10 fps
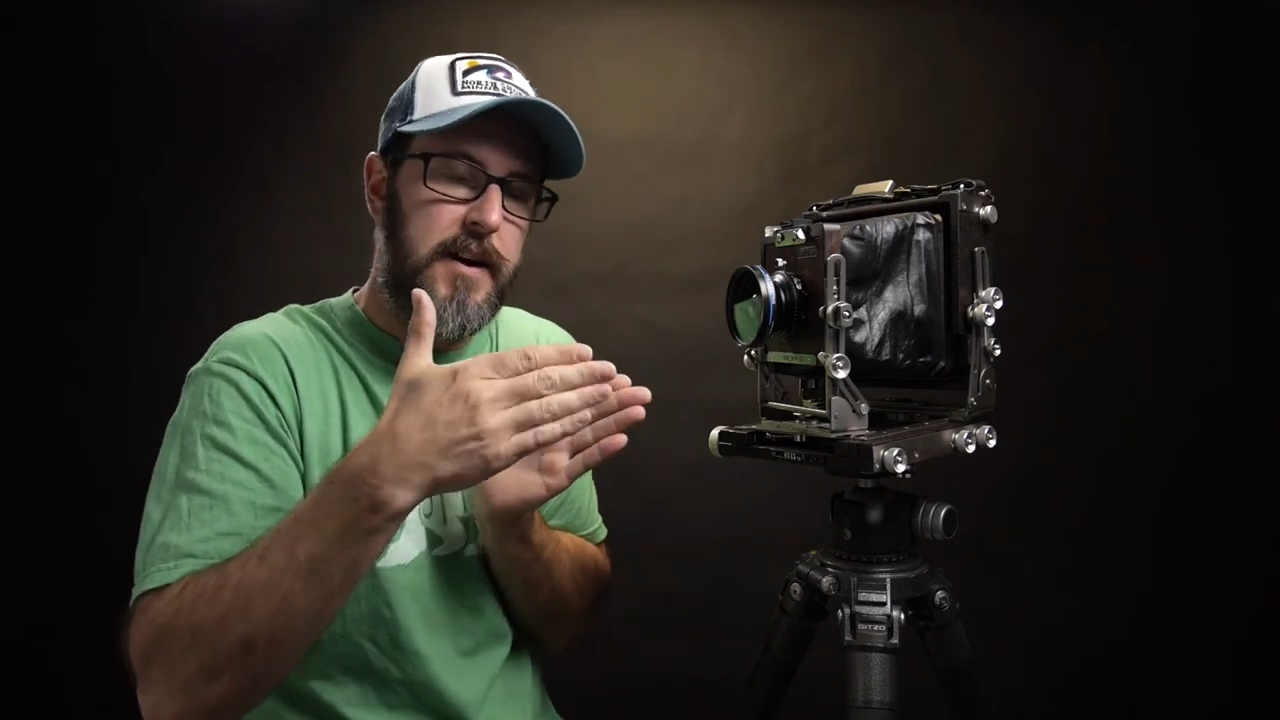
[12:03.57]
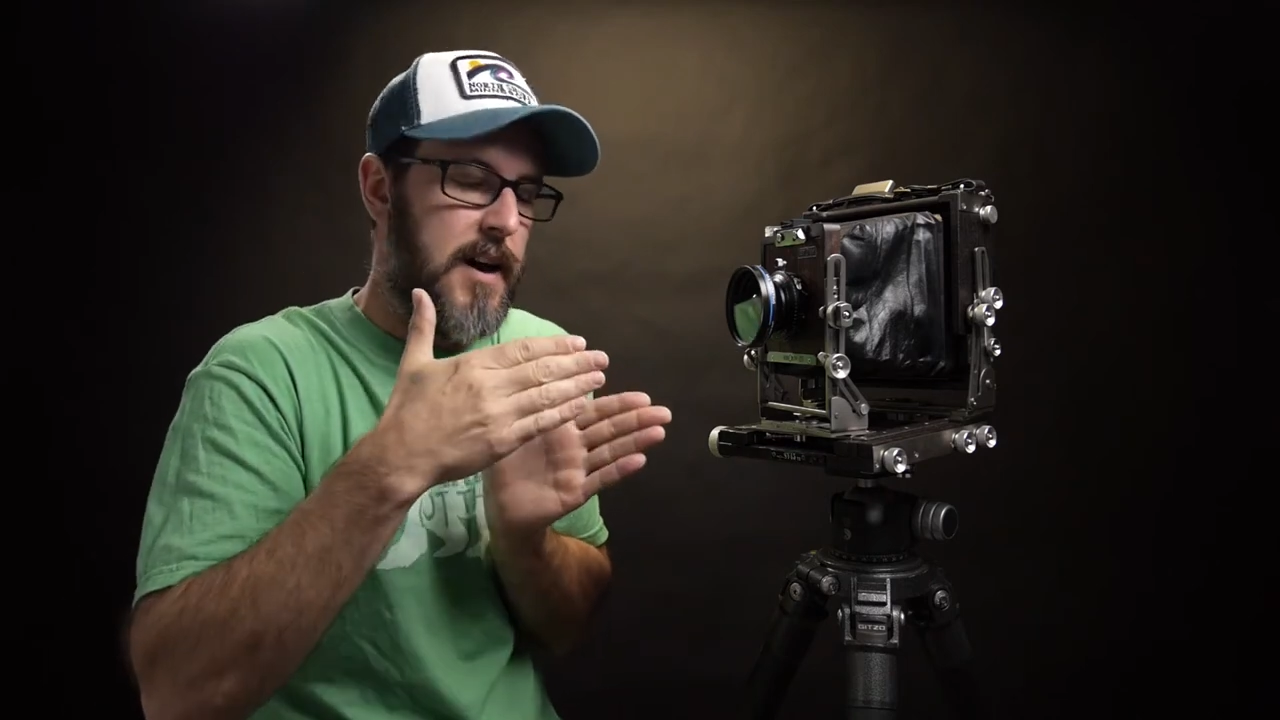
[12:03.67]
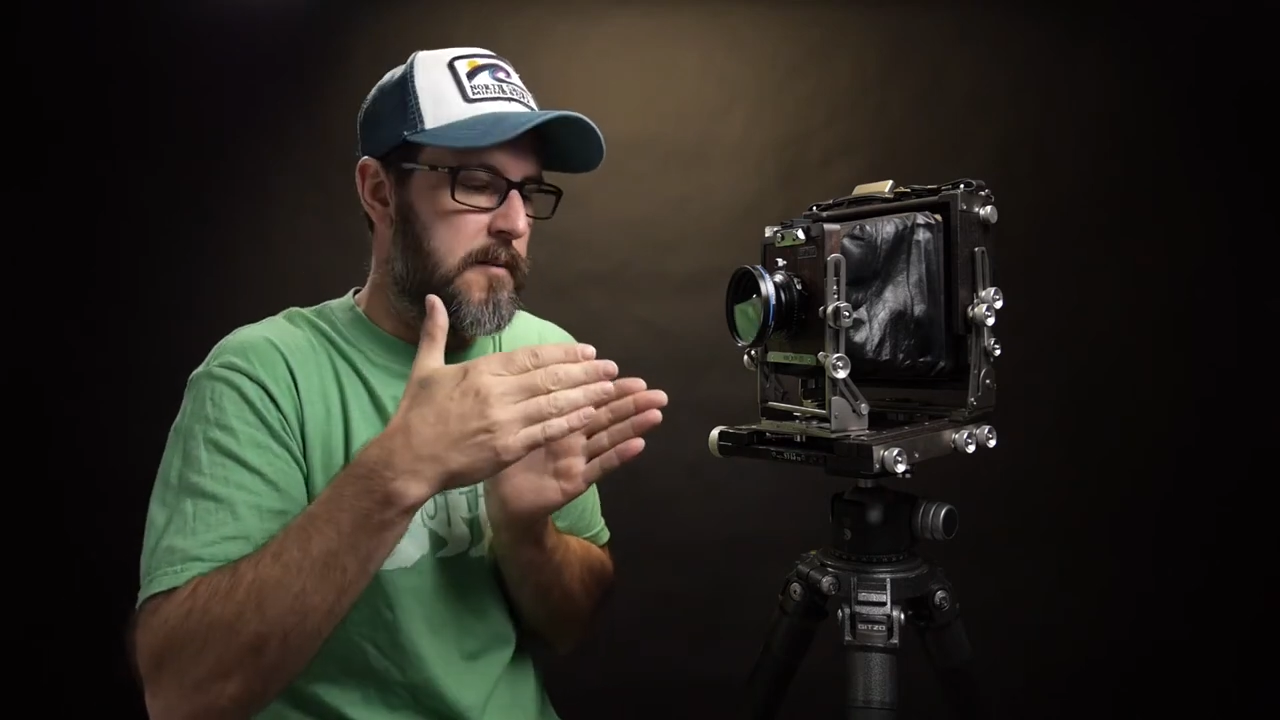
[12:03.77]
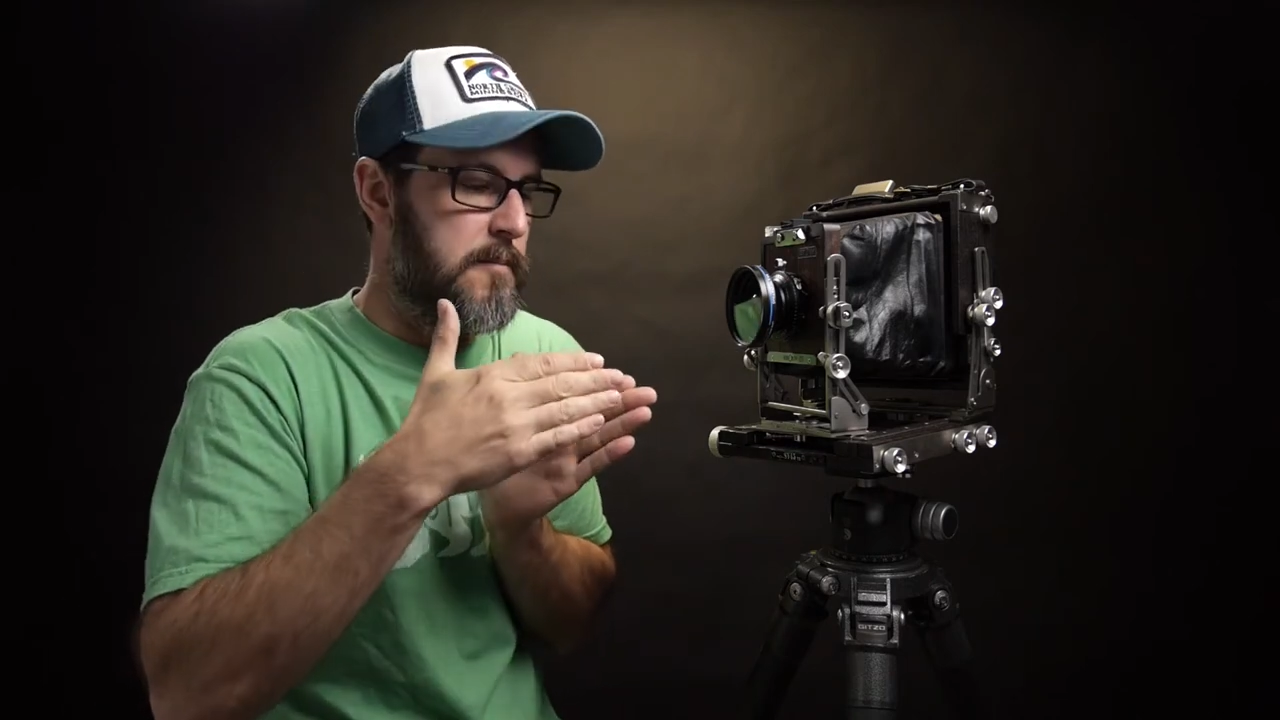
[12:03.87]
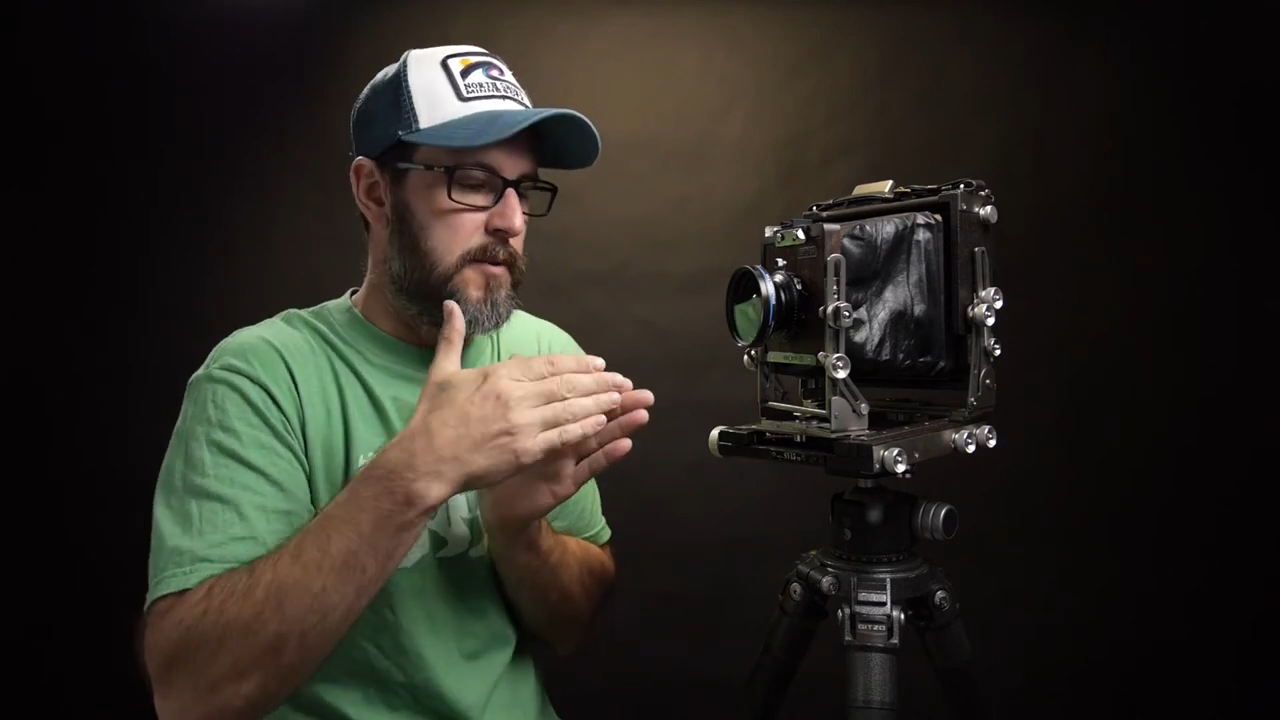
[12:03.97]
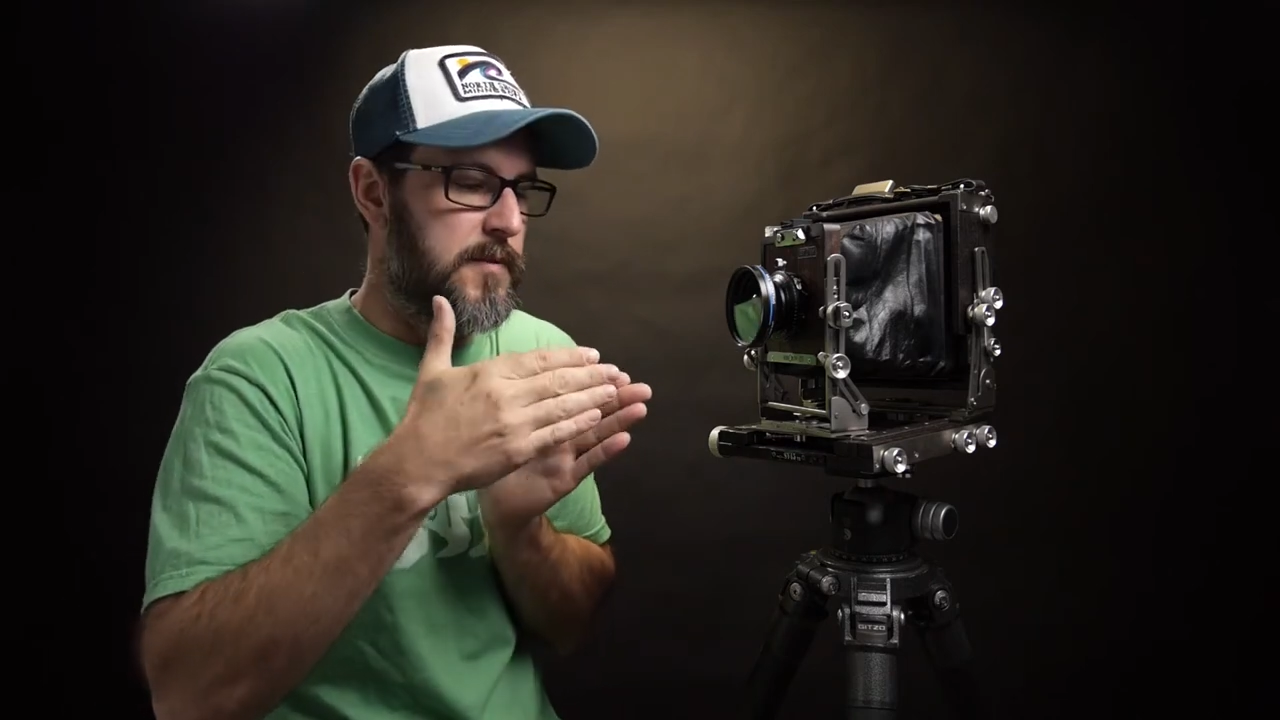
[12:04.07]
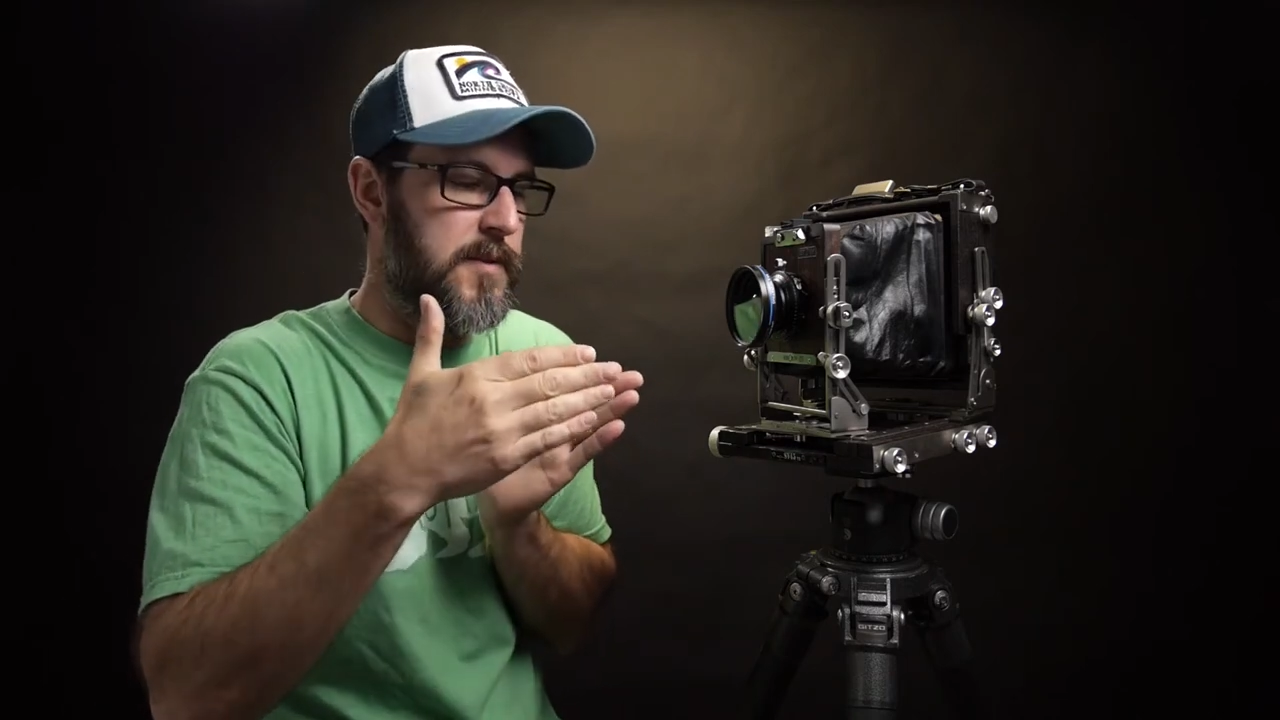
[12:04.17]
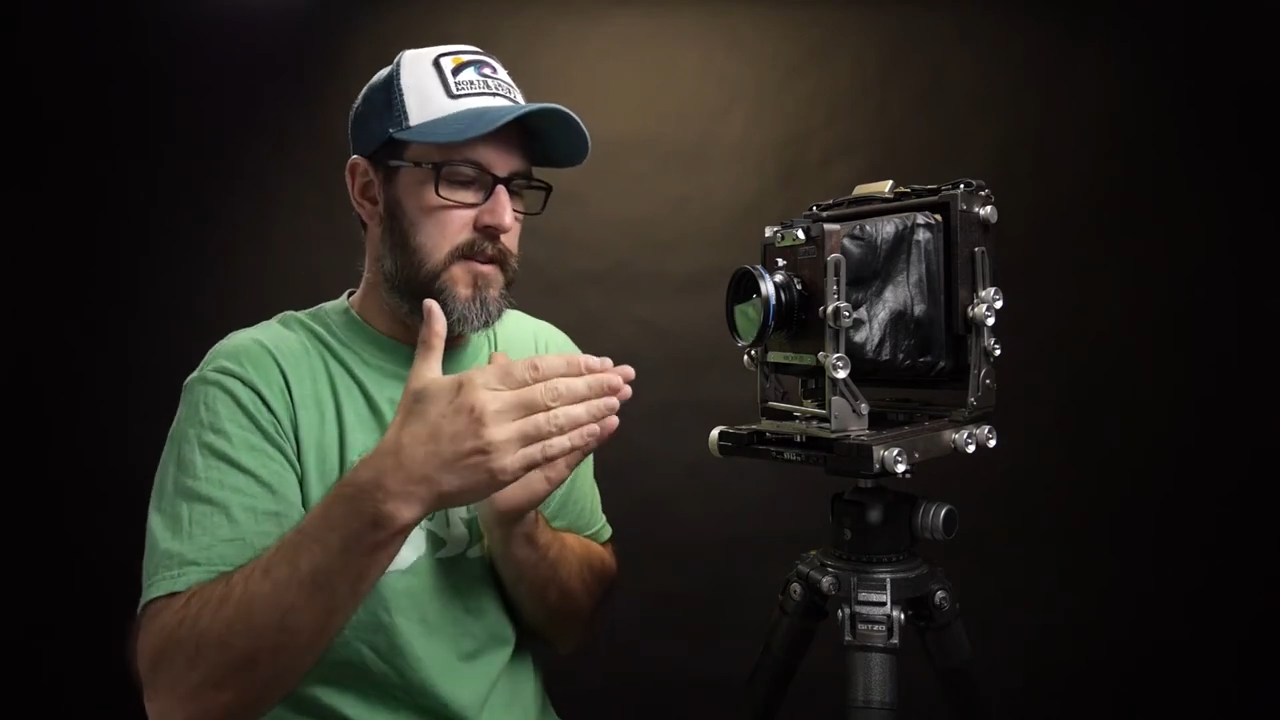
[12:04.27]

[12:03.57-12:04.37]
on both,